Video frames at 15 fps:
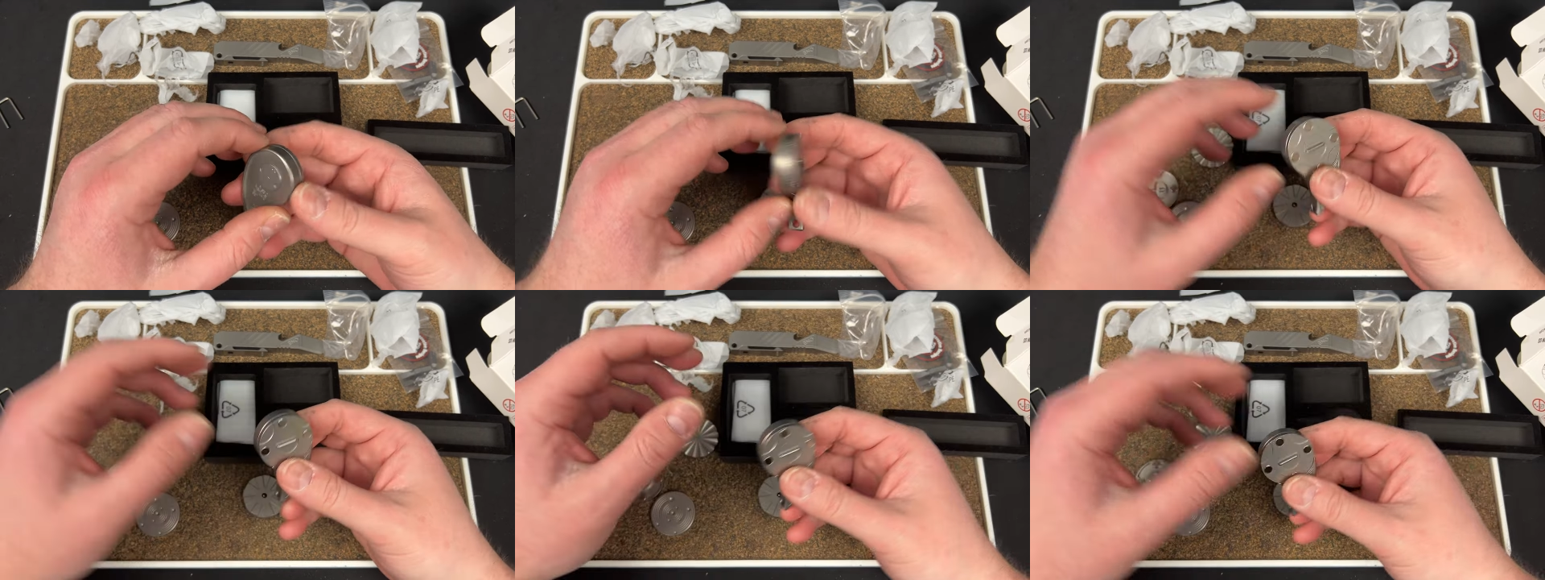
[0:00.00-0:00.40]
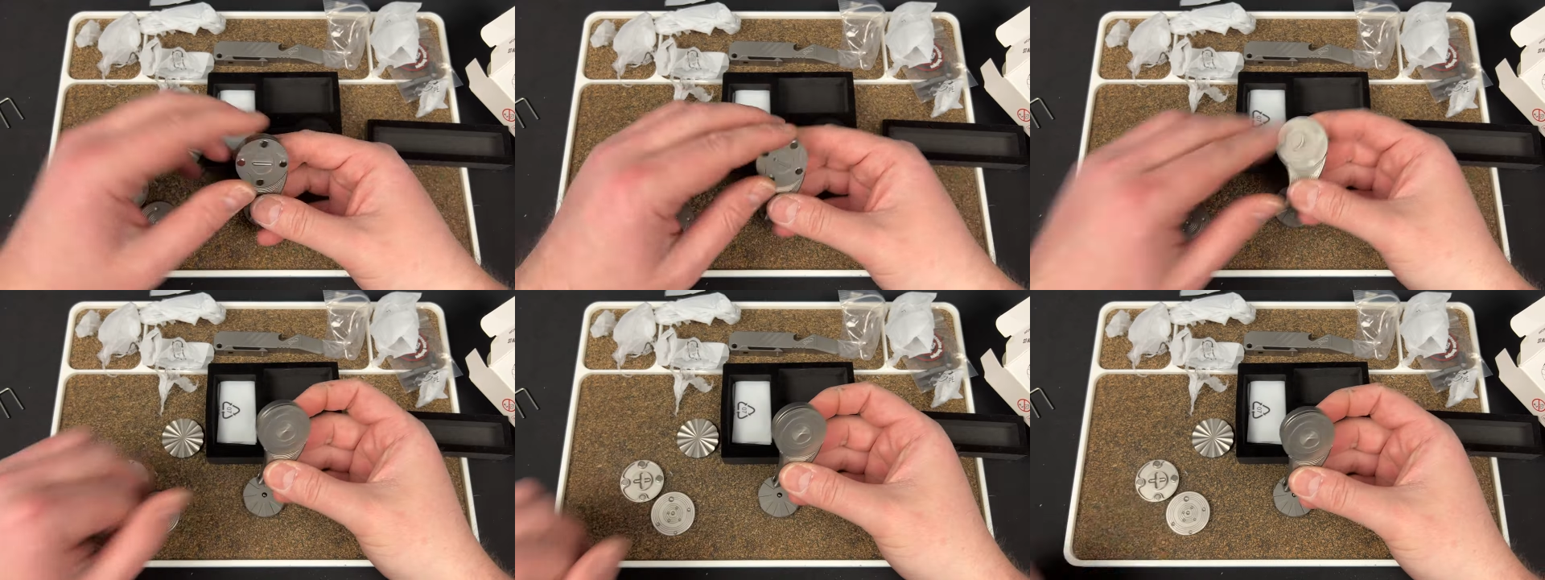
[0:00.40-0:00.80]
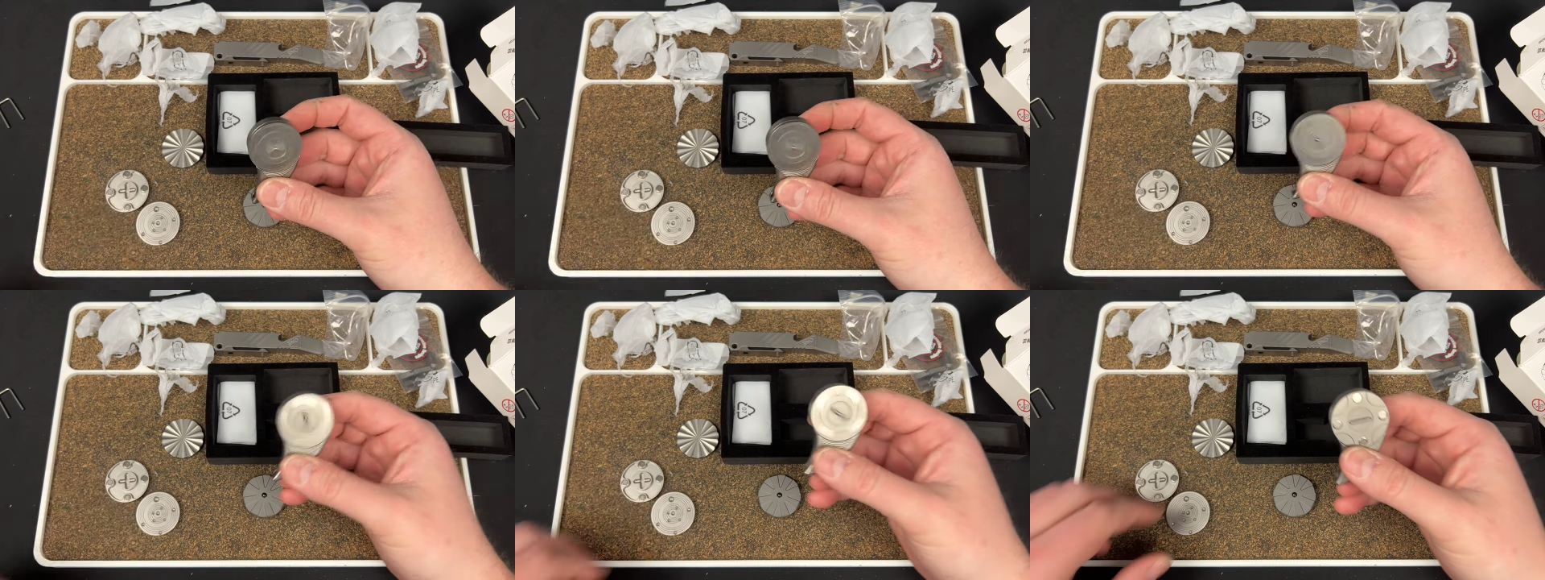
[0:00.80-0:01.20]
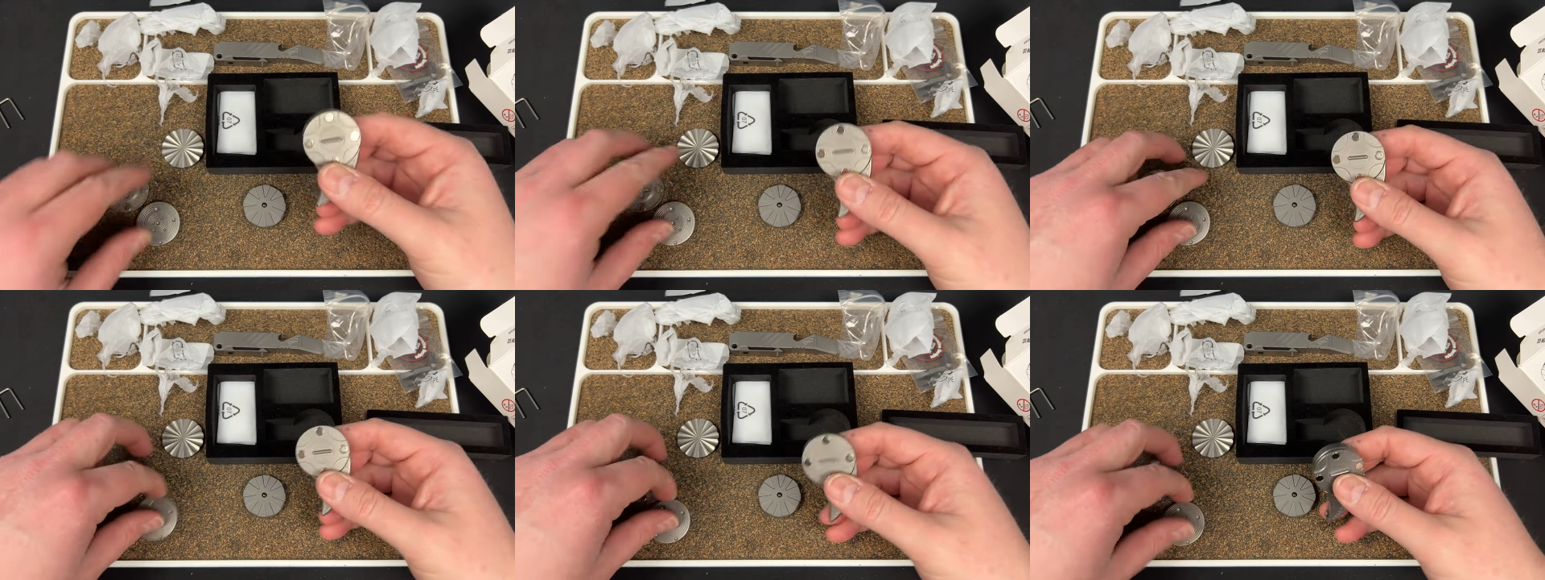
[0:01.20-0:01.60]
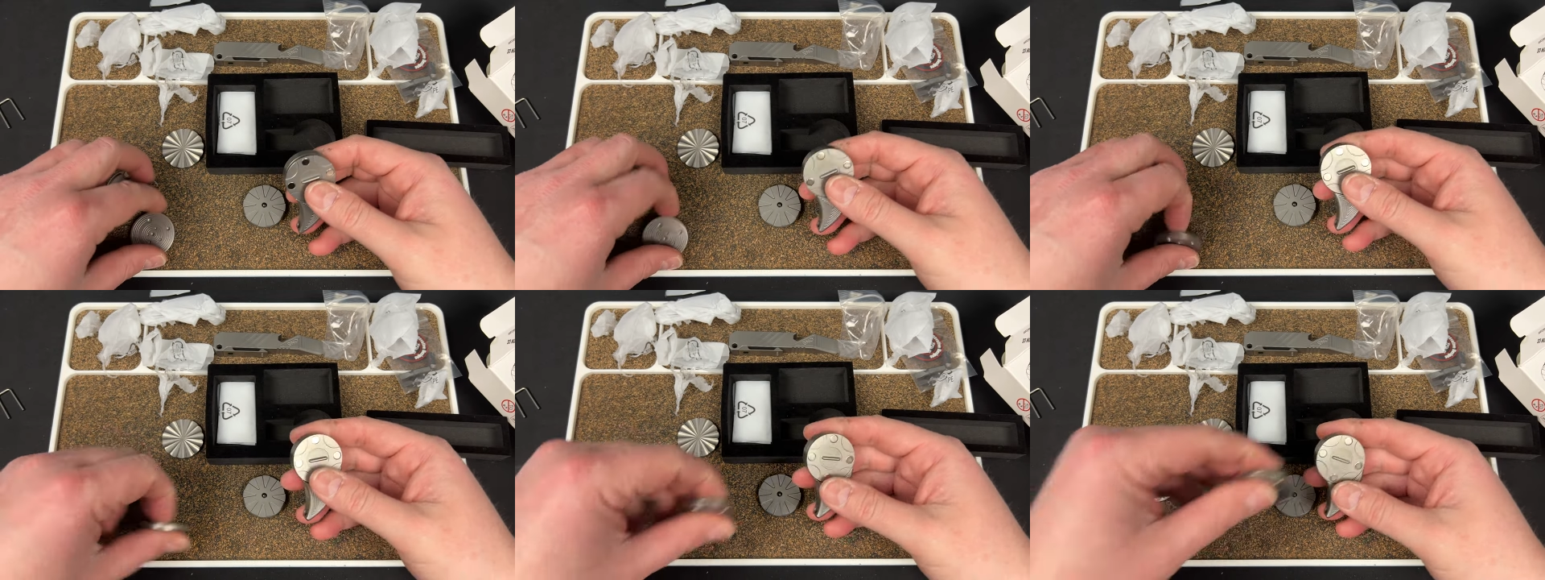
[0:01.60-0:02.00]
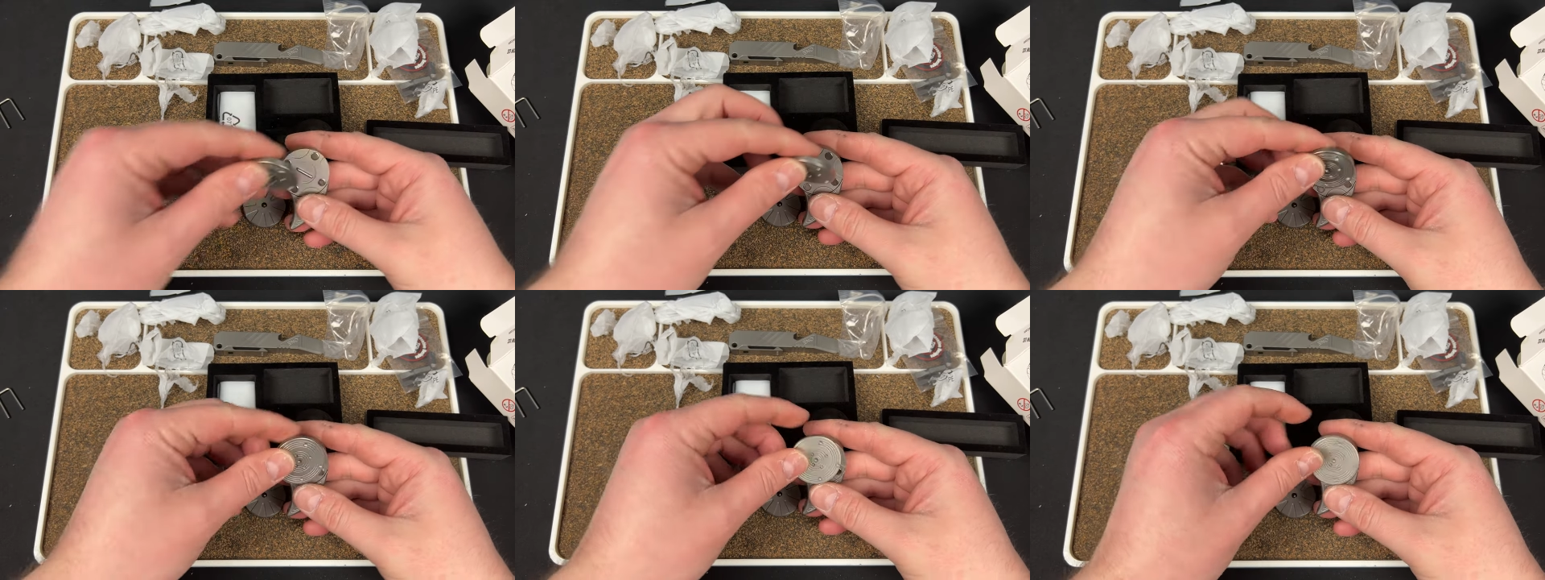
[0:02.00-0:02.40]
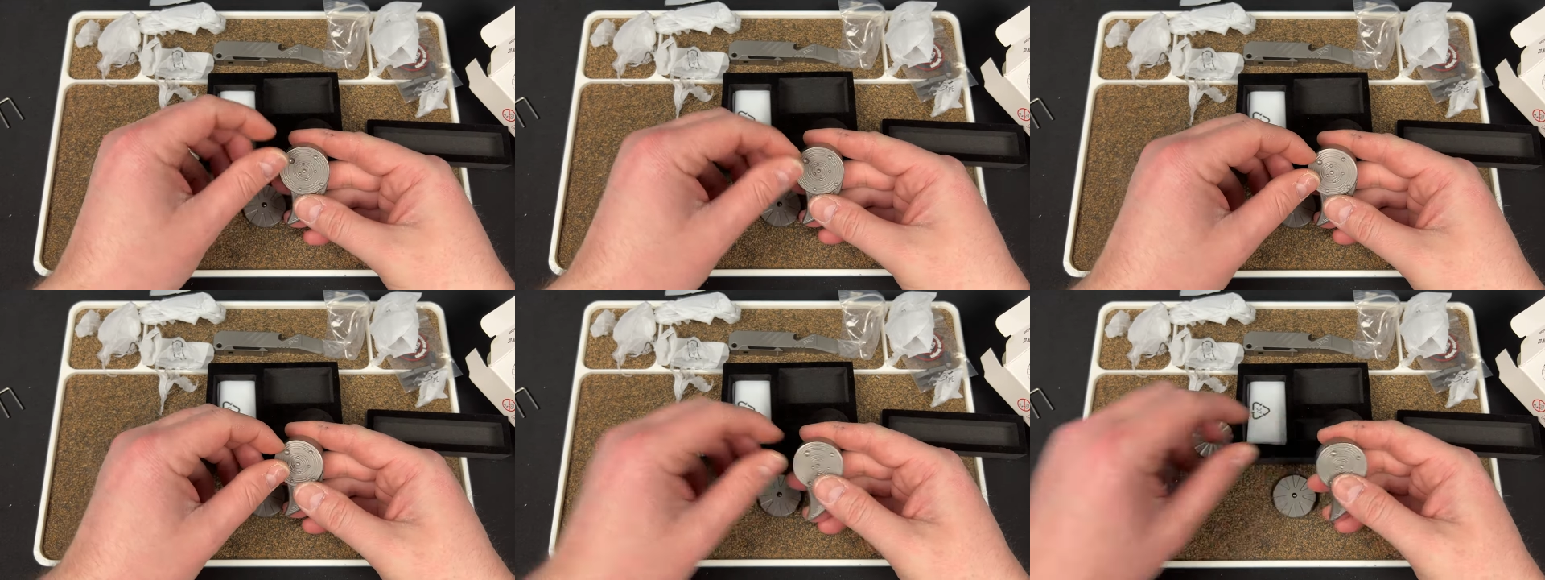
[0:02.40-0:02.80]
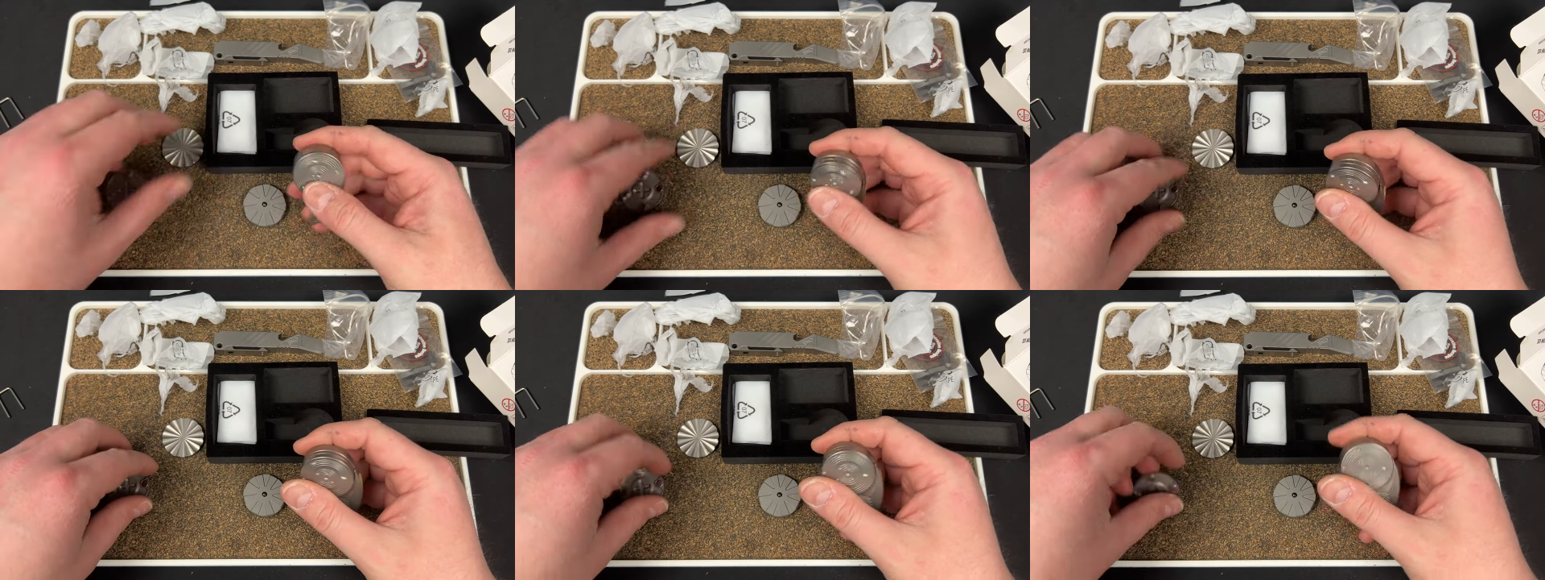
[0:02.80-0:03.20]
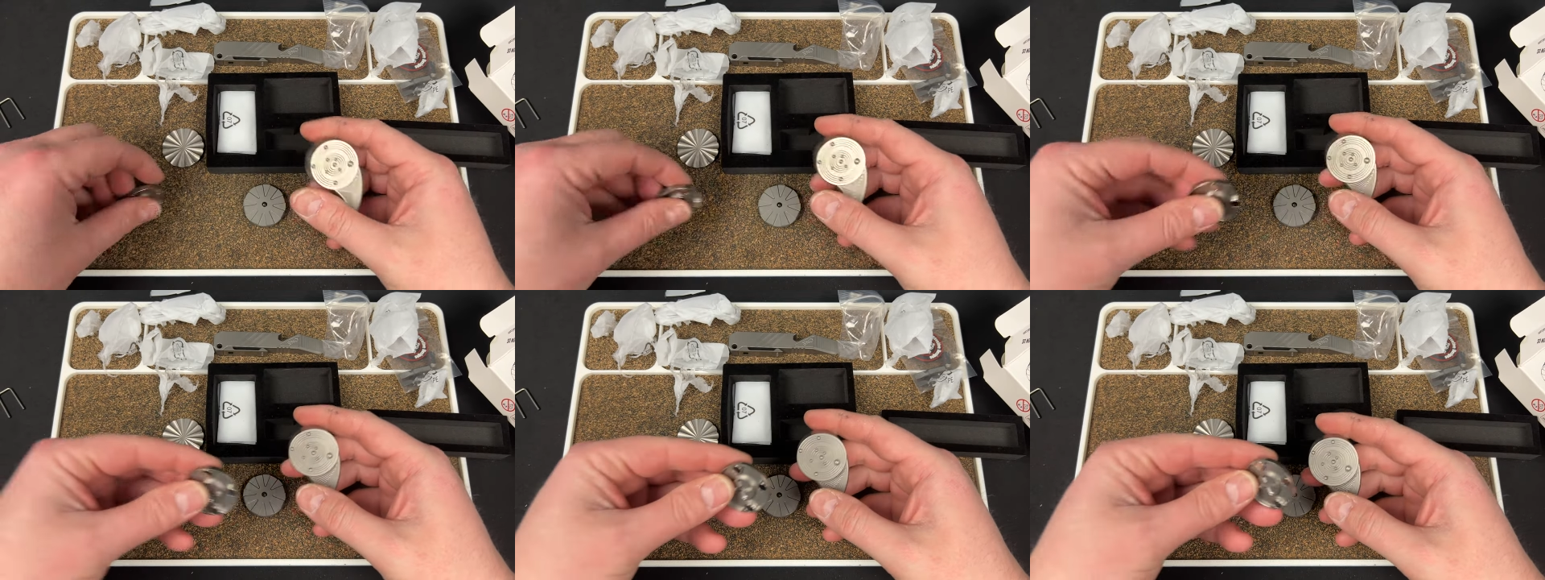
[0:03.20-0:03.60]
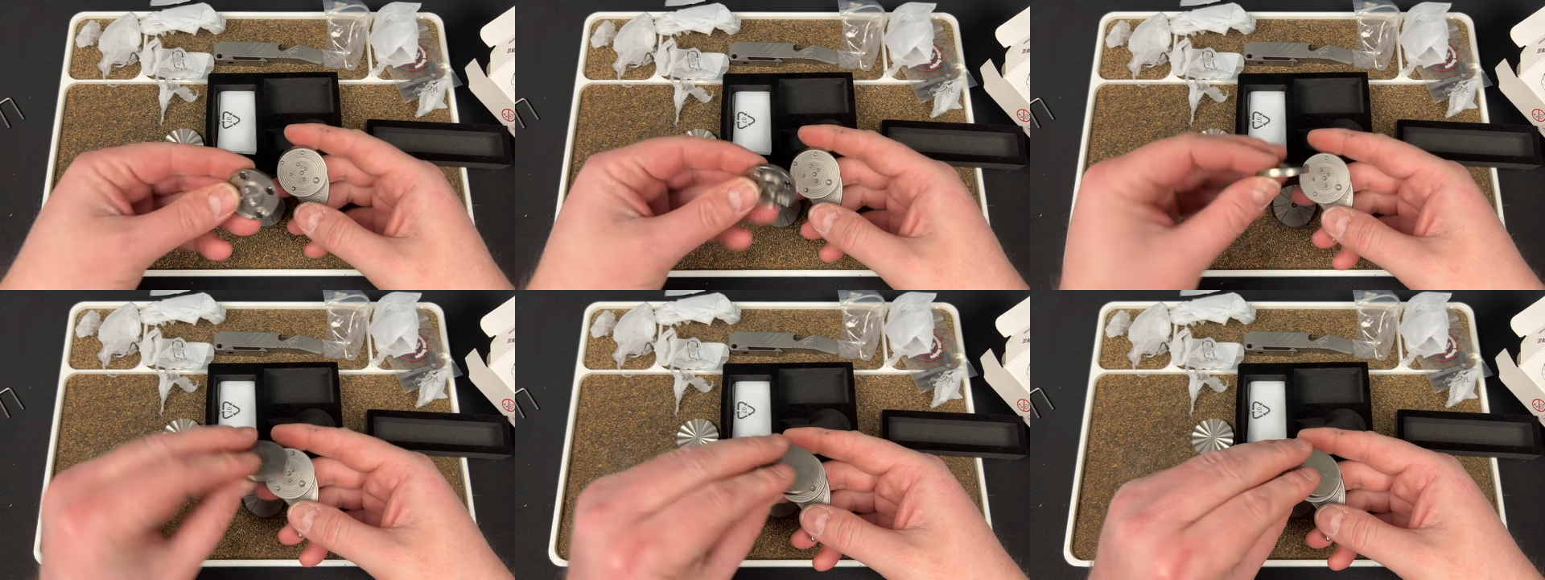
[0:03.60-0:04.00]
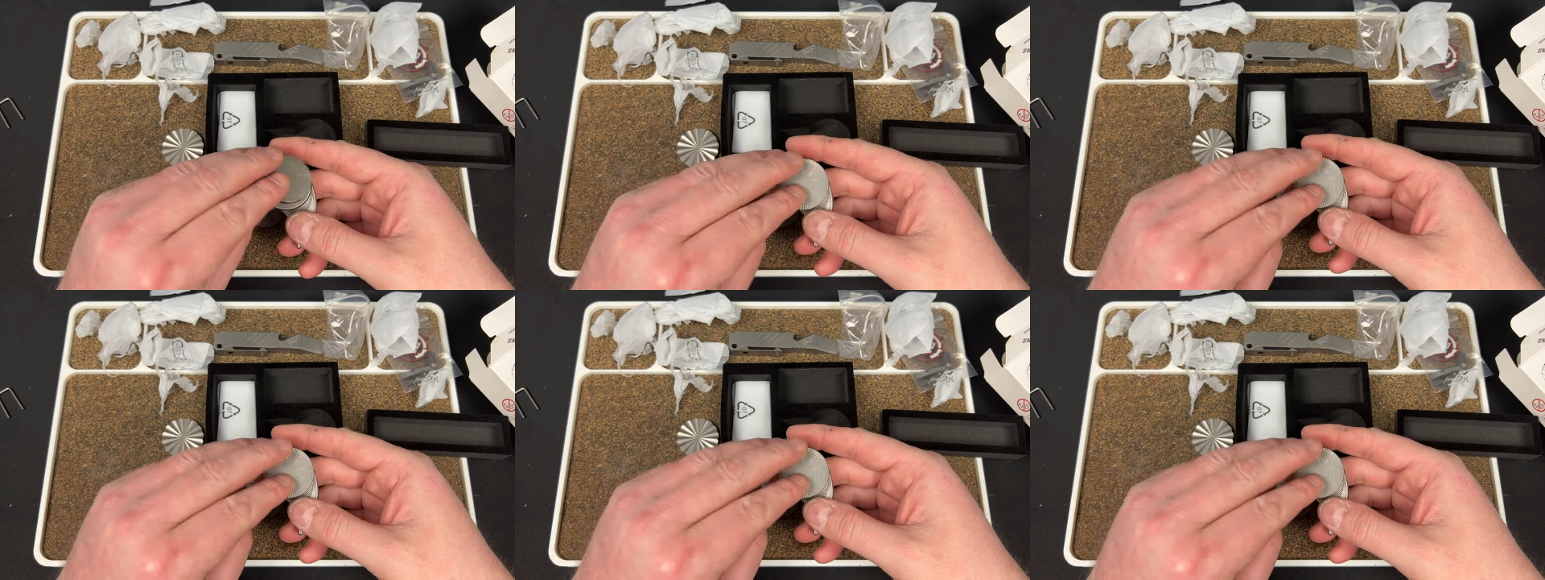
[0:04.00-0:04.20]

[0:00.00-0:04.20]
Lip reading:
[unreadable: no face in view]